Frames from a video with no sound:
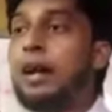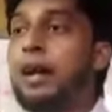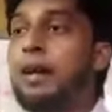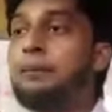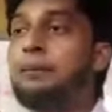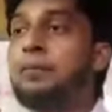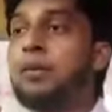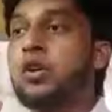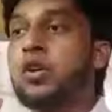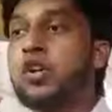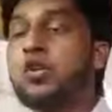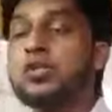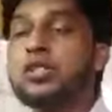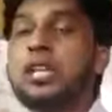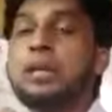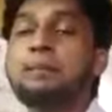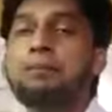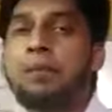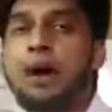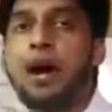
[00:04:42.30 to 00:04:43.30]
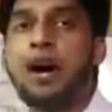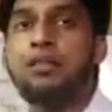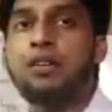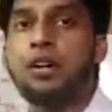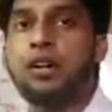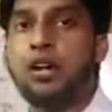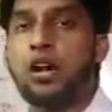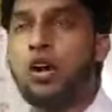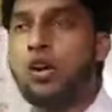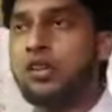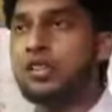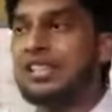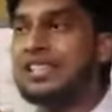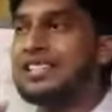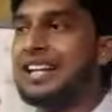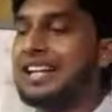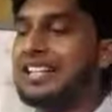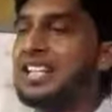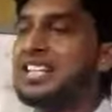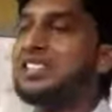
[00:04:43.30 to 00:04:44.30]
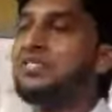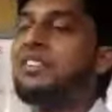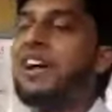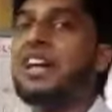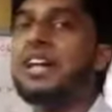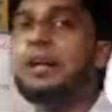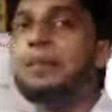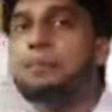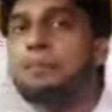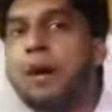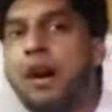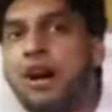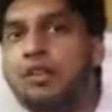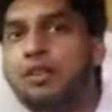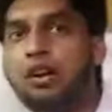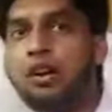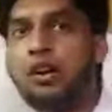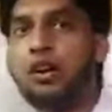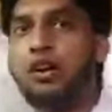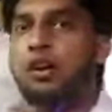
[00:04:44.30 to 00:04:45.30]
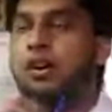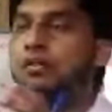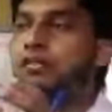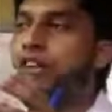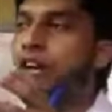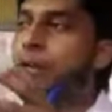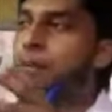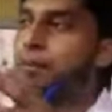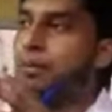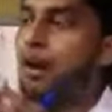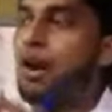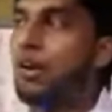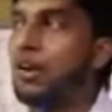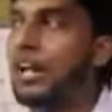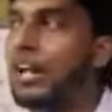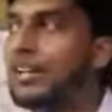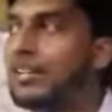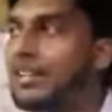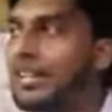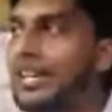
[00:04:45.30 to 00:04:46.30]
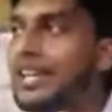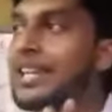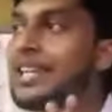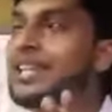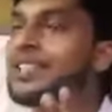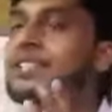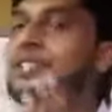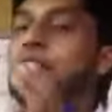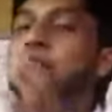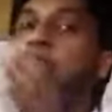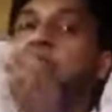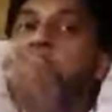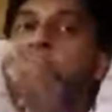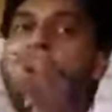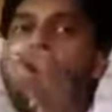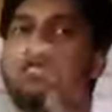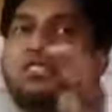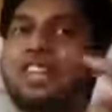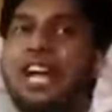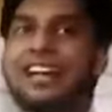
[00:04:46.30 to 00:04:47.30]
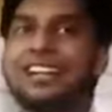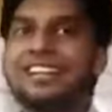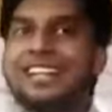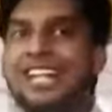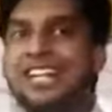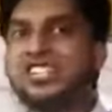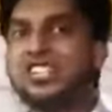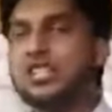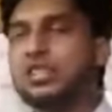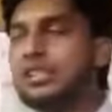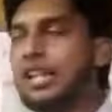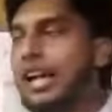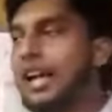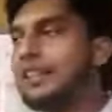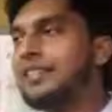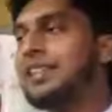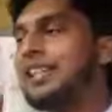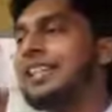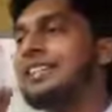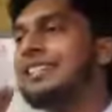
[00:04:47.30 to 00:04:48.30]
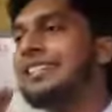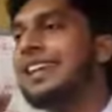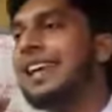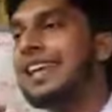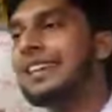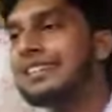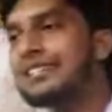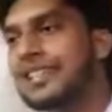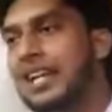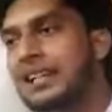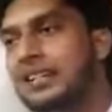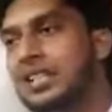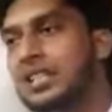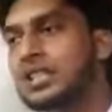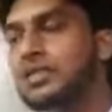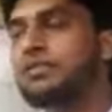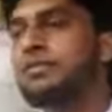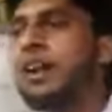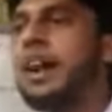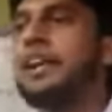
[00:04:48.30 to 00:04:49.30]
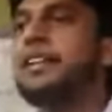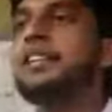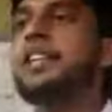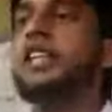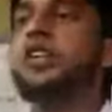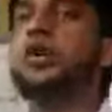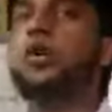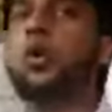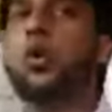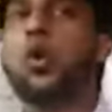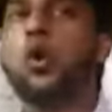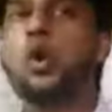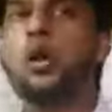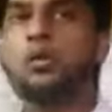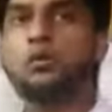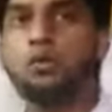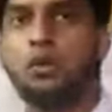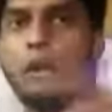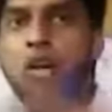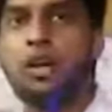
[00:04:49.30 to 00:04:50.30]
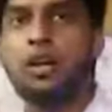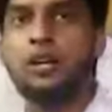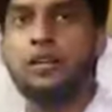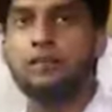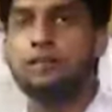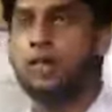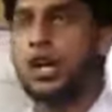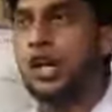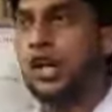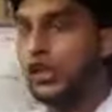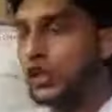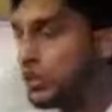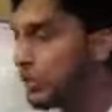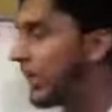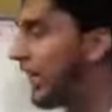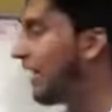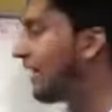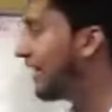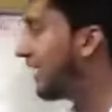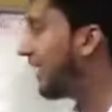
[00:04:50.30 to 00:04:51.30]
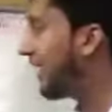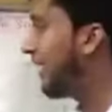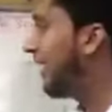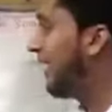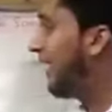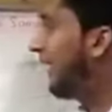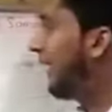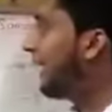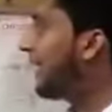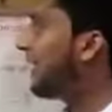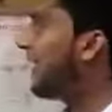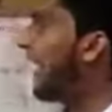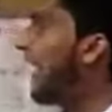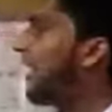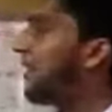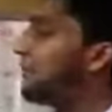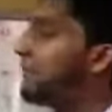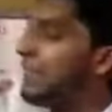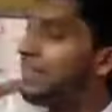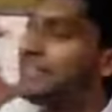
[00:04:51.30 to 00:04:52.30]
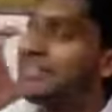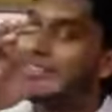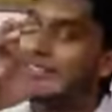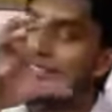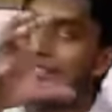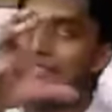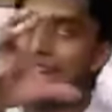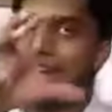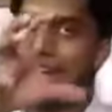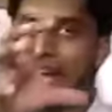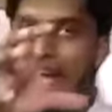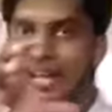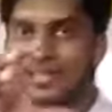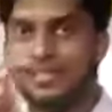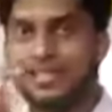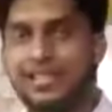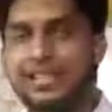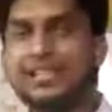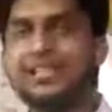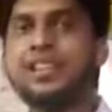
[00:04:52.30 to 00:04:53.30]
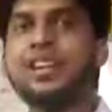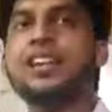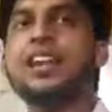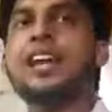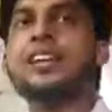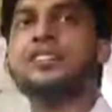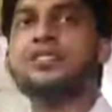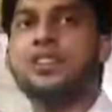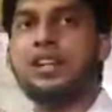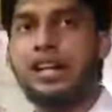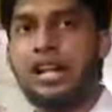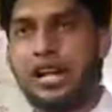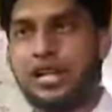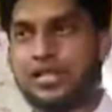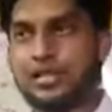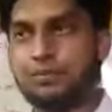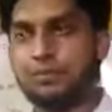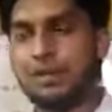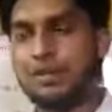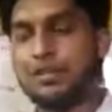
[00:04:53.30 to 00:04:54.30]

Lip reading: producing power or the satisfying power of a product is of that nature that it can satisfy the whole world together, it can be considered as an international asset.